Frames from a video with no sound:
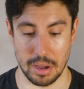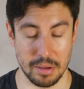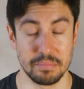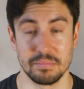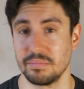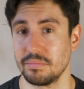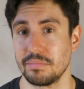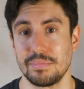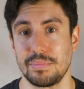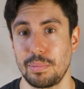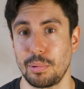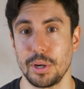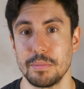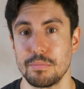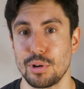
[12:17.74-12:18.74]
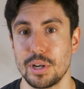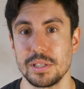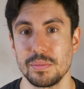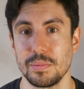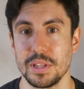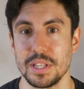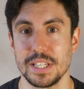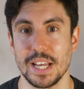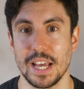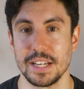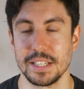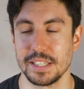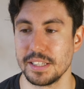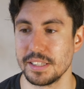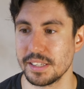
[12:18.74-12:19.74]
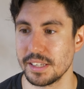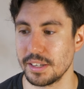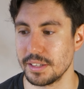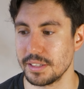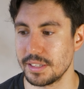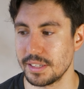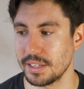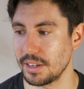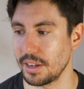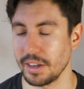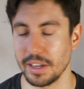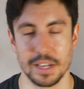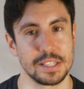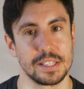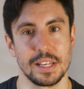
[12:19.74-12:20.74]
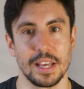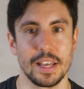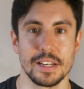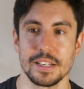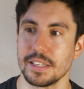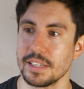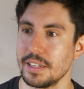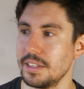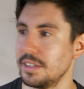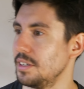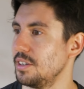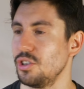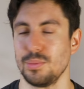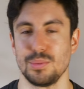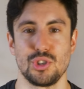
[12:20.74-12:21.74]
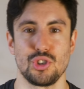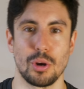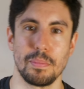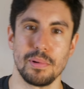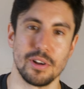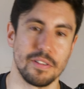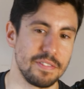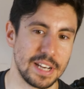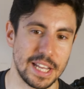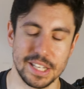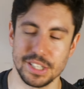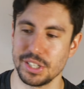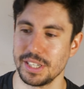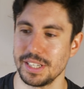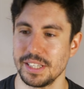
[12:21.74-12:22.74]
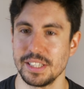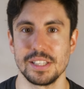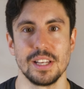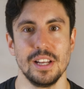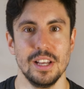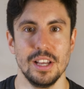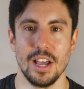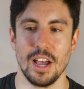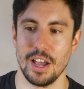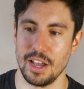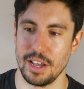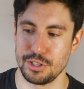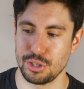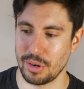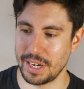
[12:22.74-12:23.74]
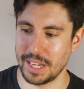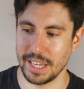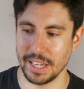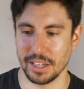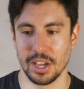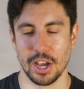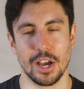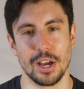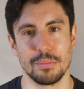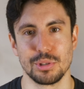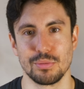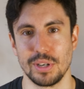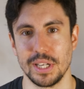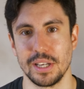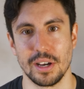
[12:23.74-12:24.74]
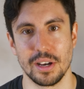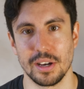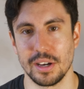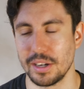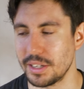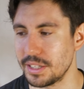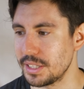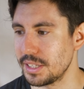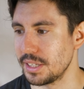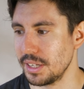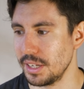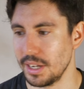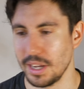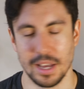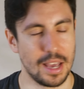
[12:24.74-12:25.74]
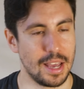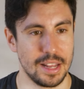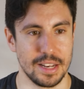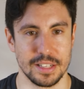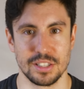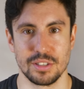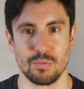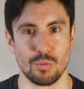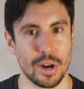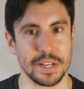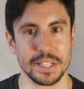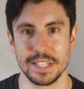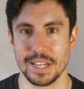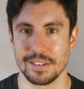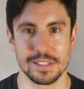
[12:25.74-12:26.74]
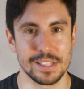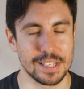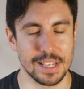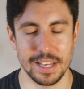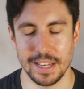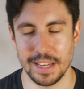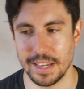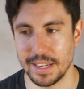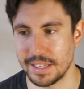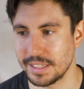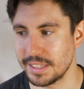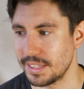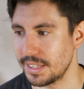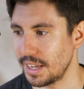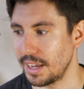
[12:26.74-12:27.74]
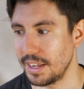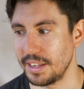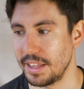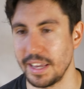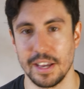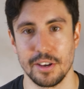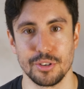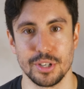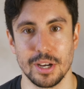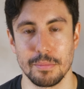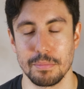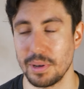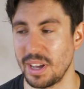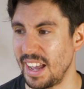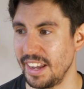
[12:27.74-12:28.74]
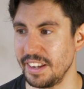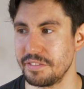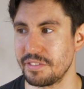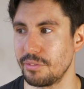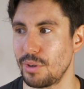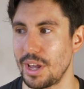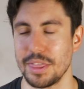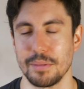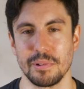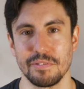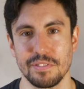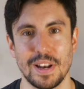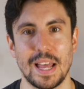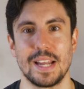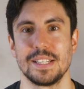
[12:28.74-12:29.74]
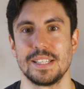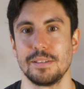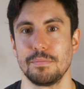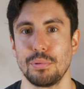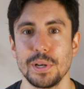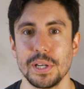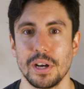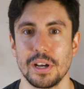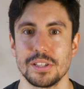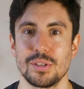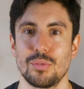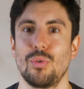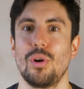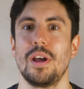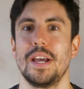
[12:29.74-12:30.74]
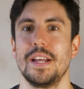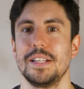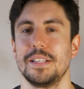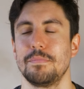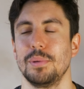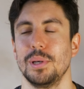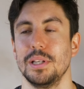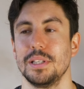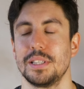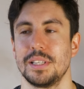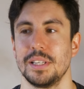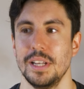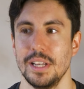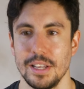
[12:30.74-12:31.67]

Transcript: I'm pretty impressed with the Tannus inserts. Like I said, I was dropping off ledges, trying to hit curbs really hard, and running downstairs, and they held up. I even ran them on flats. Pretty hard to ride, but